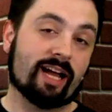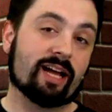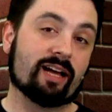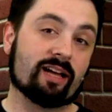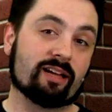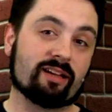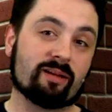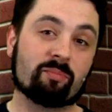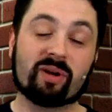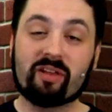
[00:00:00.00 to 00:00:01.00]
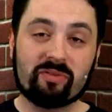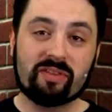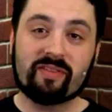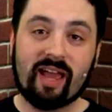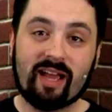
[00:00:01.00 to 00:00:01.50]
But other
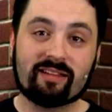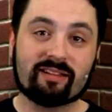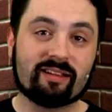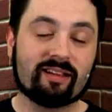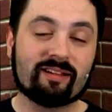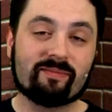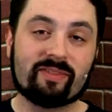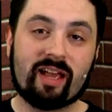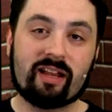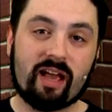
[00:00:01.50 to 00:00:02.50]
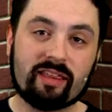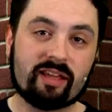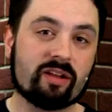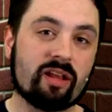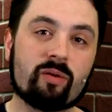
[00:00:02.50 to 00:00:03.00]
than that, I
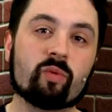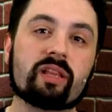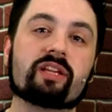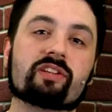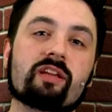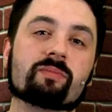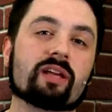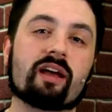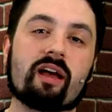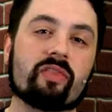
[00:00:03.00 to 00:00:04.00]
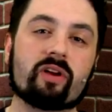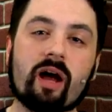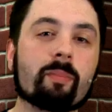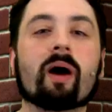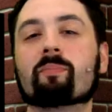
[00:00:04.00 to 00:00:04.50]
think it really seems,
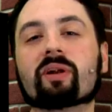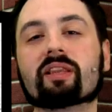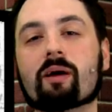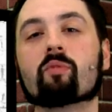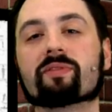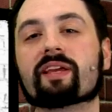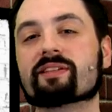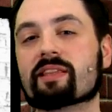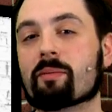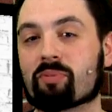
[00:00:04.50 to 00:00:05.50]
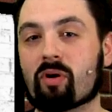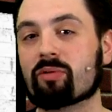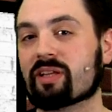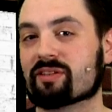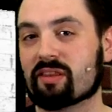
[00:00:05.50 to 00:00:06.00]
I put a lot more things in that pro
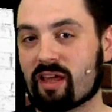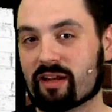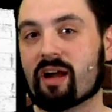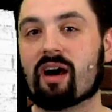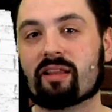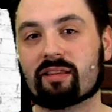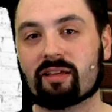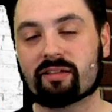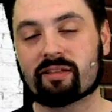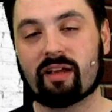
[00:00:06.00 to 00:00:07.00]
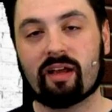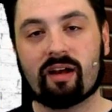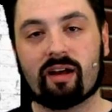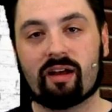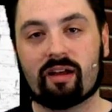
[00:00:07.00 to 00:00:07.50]
list than that con list.
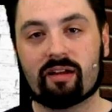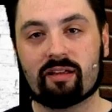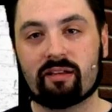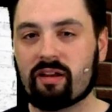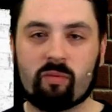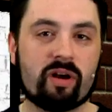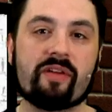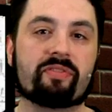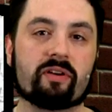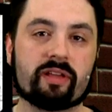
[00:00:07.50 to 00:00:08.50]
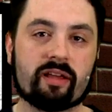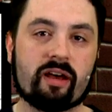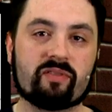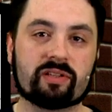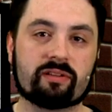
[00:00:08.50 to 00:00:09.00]
You know, we're not there yet,
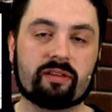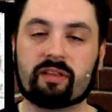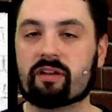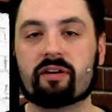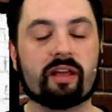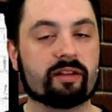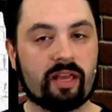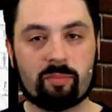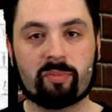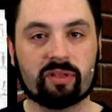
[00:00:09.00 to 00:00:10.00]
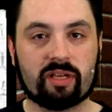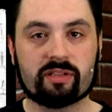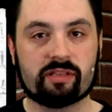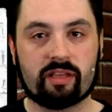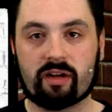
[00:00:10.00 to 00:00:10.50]
obviously. The internet capability
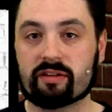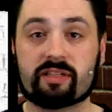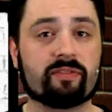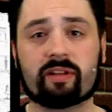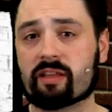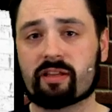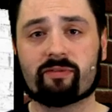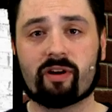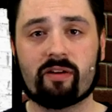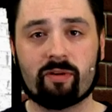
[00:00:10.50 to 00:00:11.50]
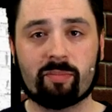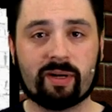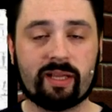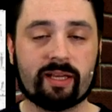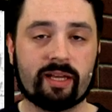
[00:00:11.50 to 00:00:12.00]
isn't there. It's definitely not there for
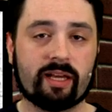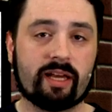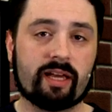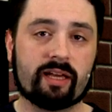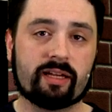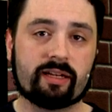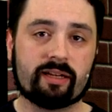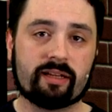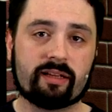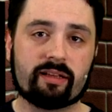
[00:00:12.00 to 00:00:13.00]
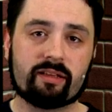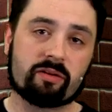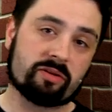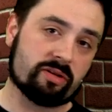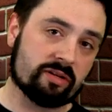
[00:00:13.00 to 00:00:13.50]
everybody. And
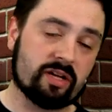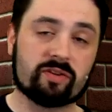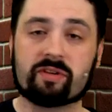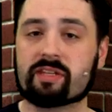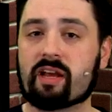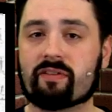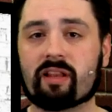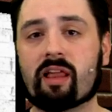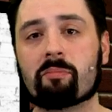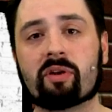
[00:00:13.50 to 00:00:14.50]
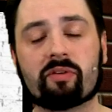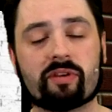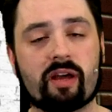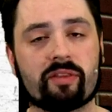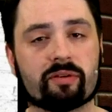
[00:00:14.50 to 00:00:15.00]
there are certain countries that have it a lot better
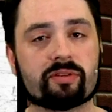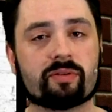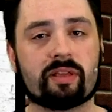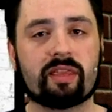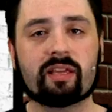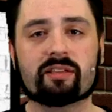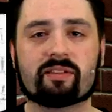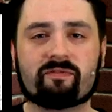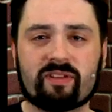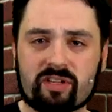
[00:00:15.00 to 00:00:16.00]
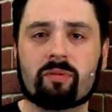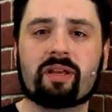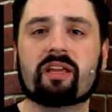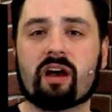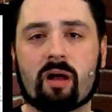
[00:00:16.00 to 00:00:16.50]
than others. So I think physical
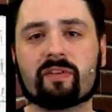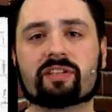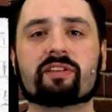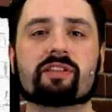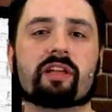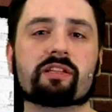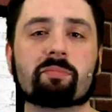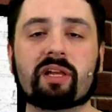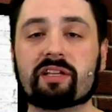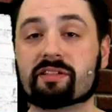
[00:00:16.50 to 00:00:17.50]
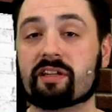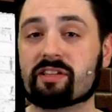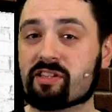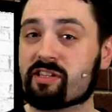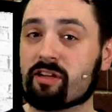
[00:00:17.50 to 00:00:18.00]
media obviously still has a place. It
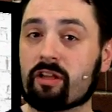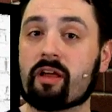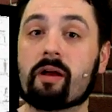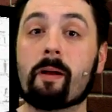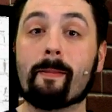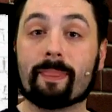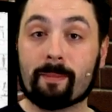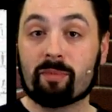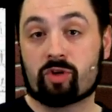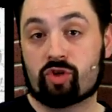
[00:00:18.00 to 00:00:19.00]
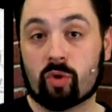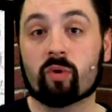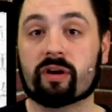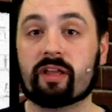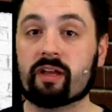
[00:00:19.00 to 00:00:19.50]
is still the
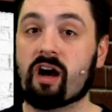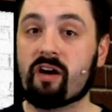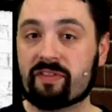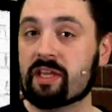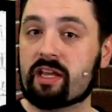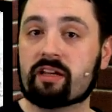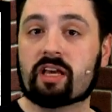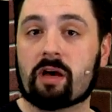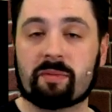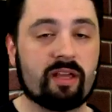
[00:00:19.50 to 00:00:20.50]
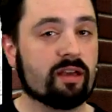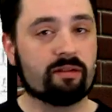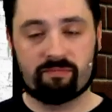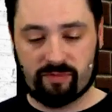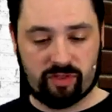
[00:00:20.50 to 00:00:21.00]
majority of the income.
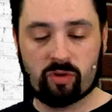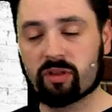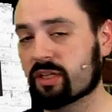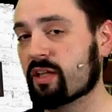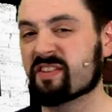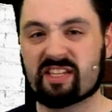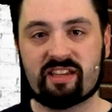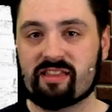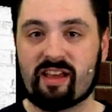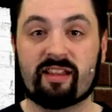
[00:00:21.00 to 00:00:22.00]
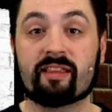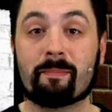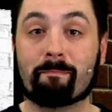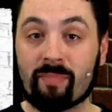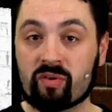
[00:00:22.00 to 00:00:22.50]
Yeah, Soderlund even said
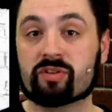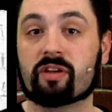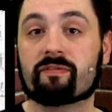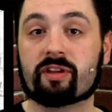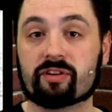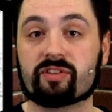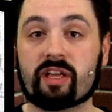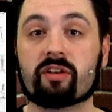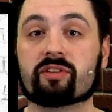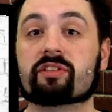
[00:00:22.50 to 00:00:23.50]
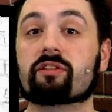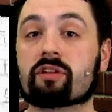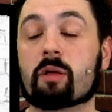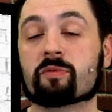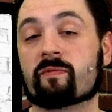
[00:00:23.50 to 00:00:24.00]
that most of their sales still
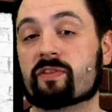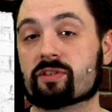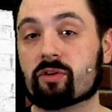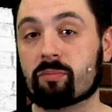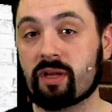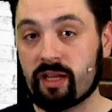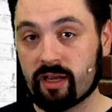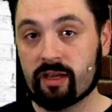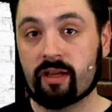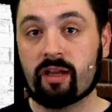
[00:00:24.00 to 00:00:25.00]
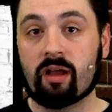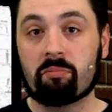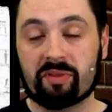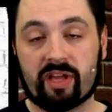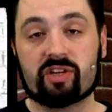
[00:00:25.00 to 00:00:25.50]
comes from physical media.
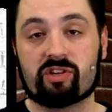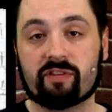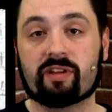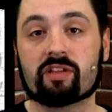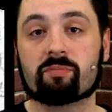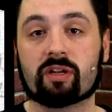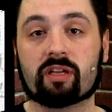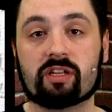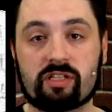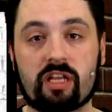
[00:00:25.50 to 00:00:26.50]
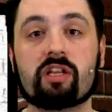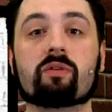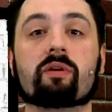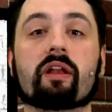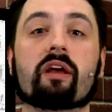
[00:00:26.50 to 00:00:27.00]
But that shift has been
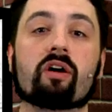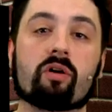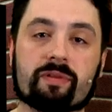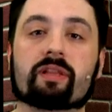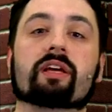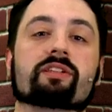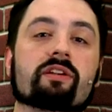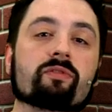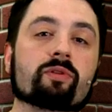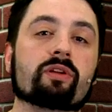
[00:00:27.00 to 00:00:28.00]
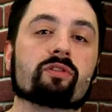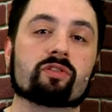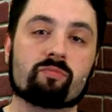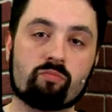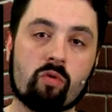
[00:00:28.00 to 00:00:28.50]
continuing over the last several
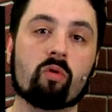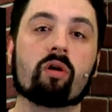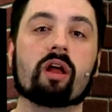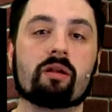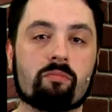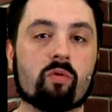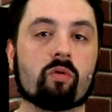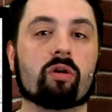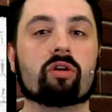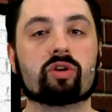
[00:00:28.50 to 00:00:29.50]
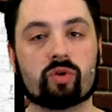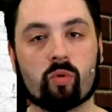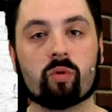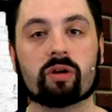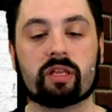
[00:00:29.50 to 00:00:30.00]
years more and more
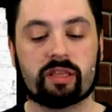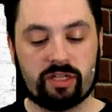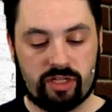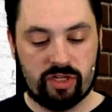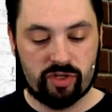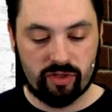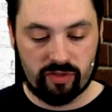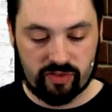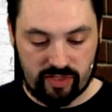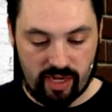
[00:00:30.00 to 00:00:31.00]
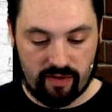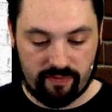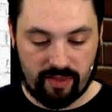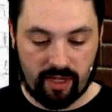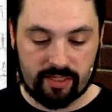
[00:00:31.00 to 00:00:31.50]
toward the digital side
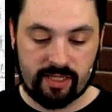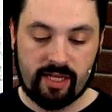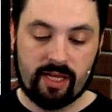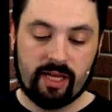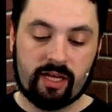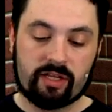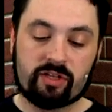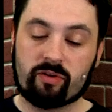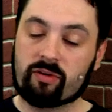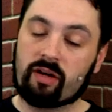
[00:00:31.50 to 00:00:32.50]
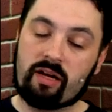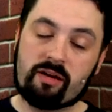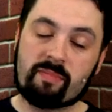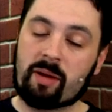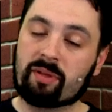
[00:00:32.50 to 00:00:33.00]
of things. So
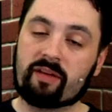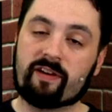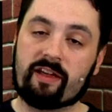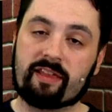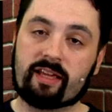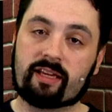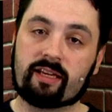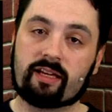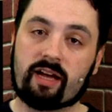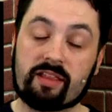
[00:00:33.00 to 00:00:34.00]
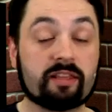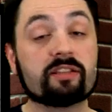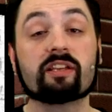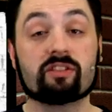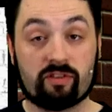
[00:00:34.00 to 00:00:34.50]
my belief, I think
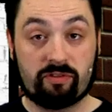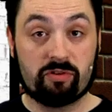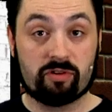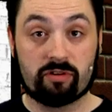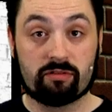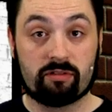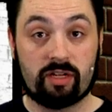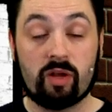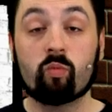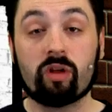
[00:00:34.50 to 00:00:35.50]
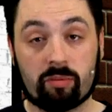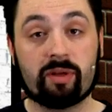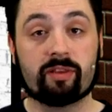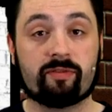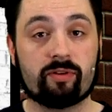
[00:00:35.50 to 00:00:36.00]
this is the future. It will
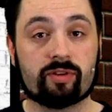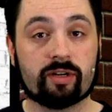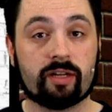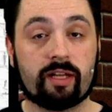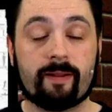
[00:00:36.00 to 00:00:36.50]
be the future.